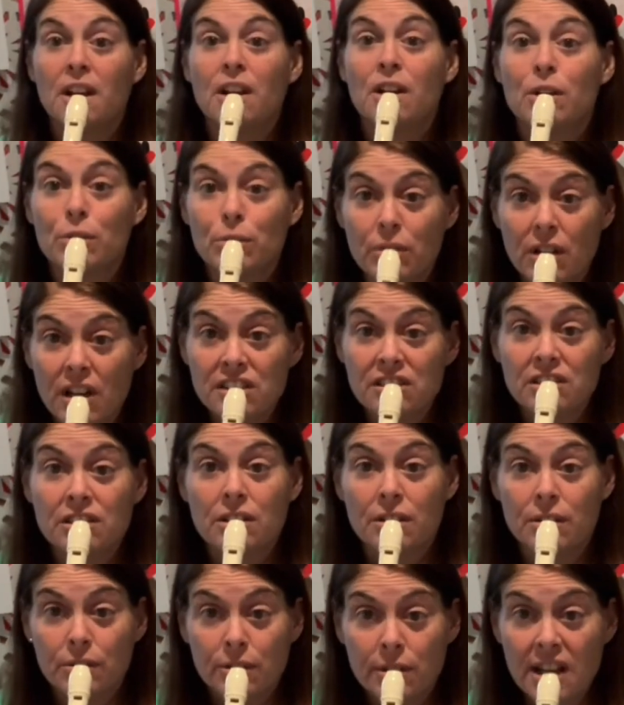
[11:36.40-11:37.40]
rest,
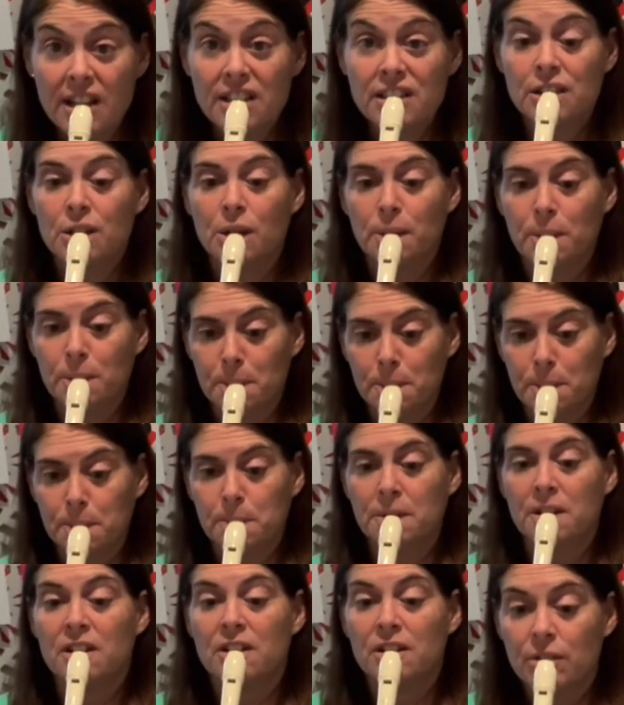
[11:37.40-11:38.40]
rest,
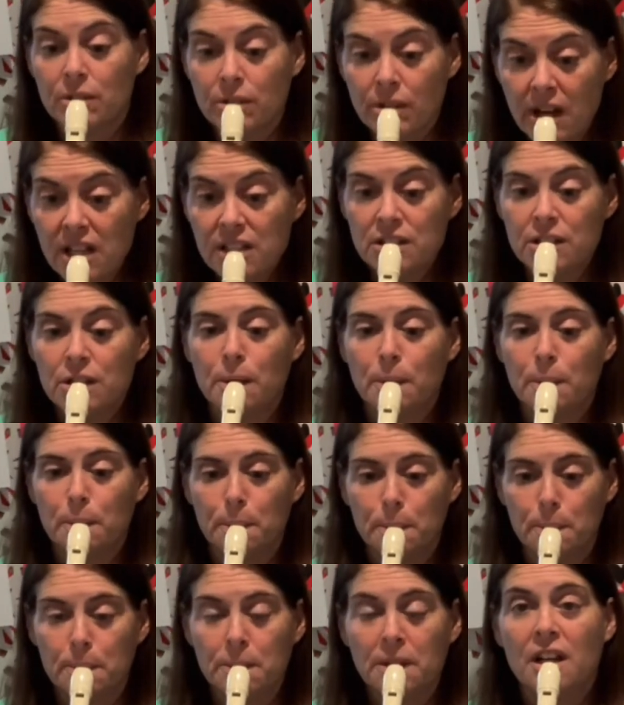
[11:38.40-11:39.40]
rest,
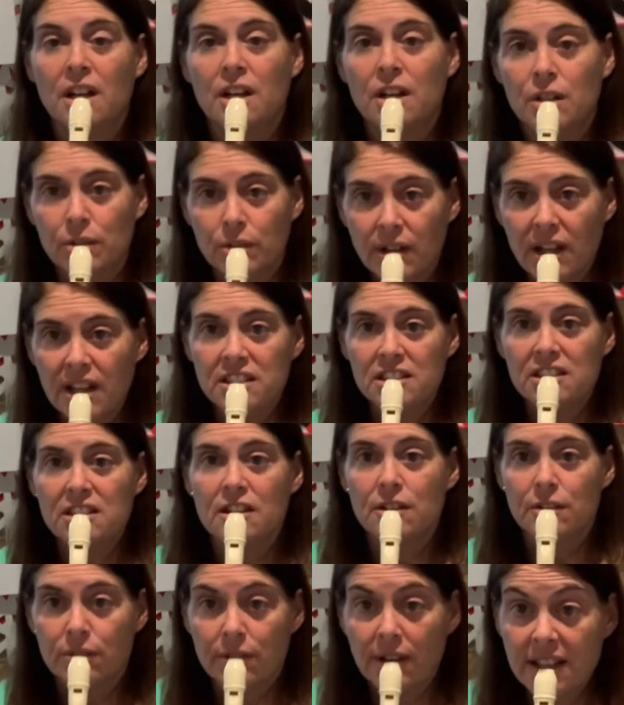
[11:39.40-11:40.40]
rest,
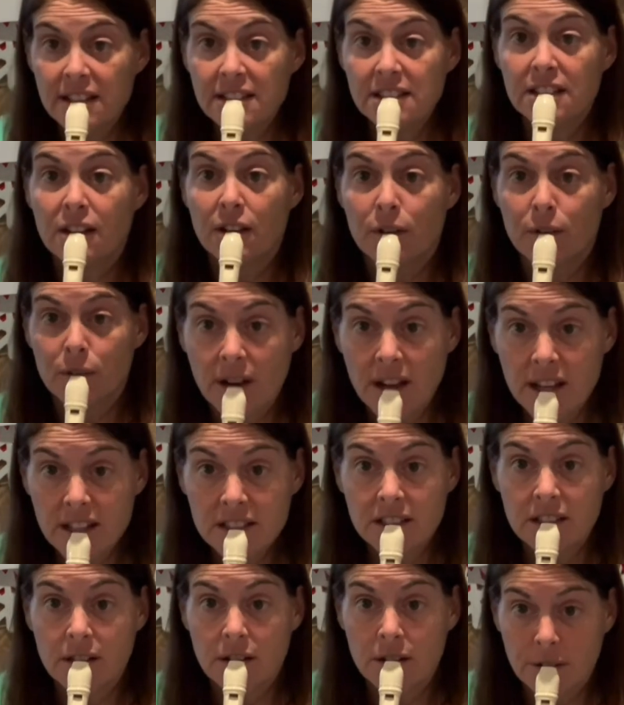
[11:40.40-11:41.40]
rest, rest,
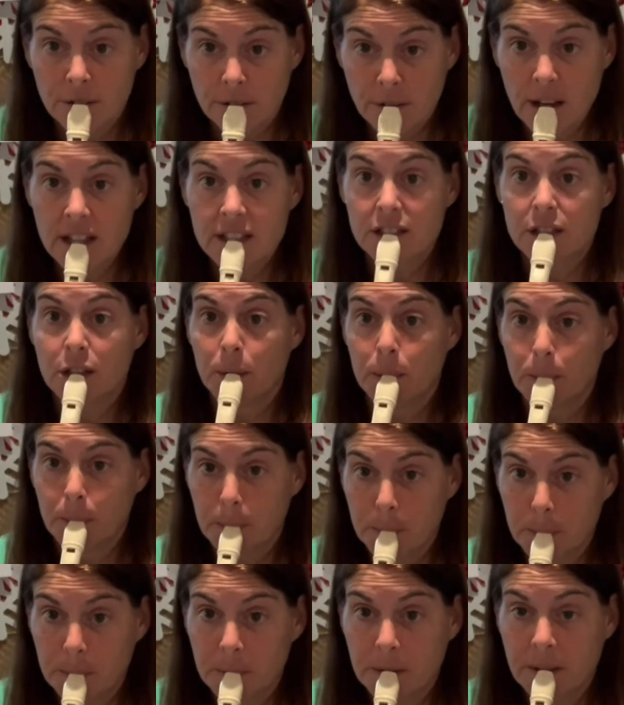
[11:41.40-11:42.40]
rest.
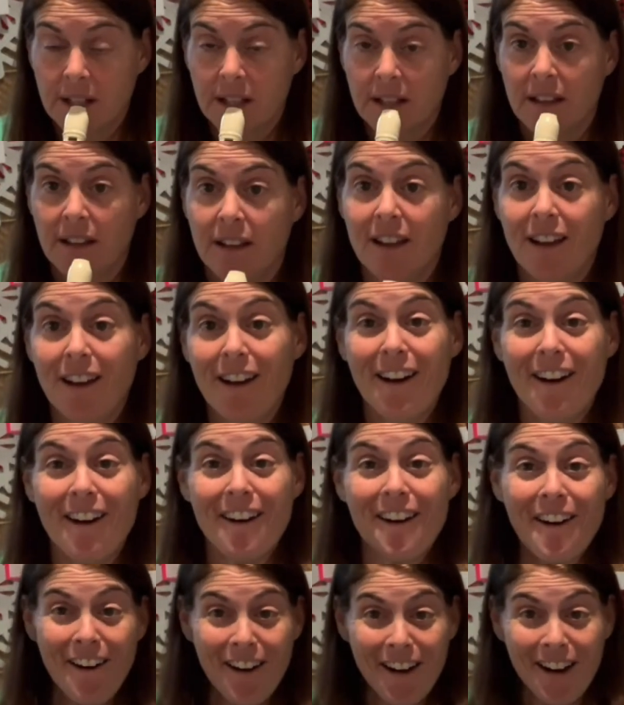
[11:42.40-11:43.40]

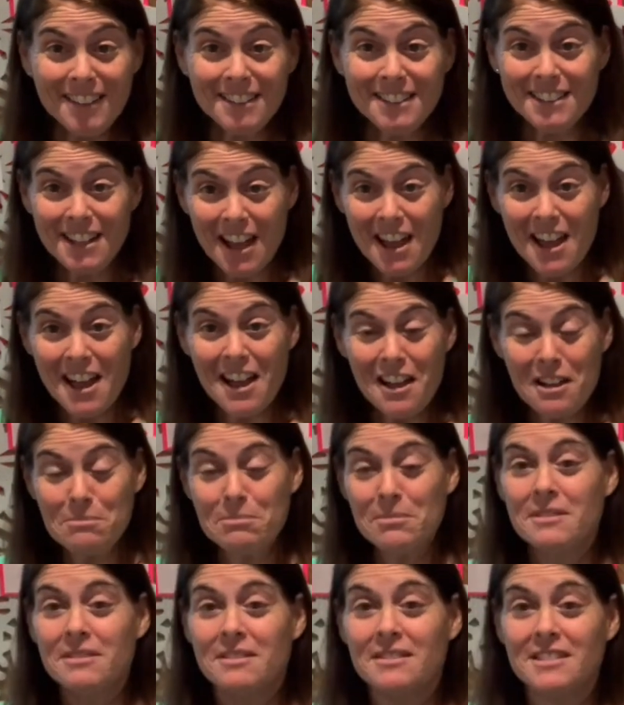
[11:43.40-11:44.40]
Awesome.
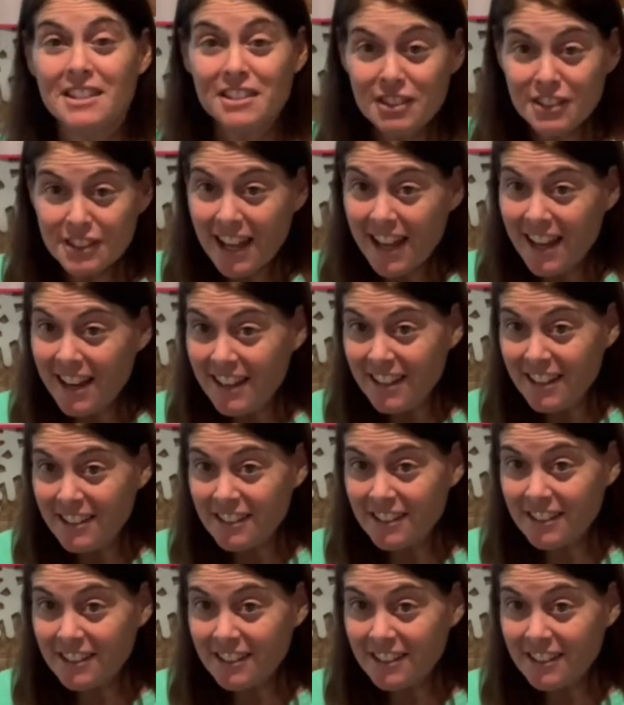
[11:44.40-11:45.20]
Did you get it?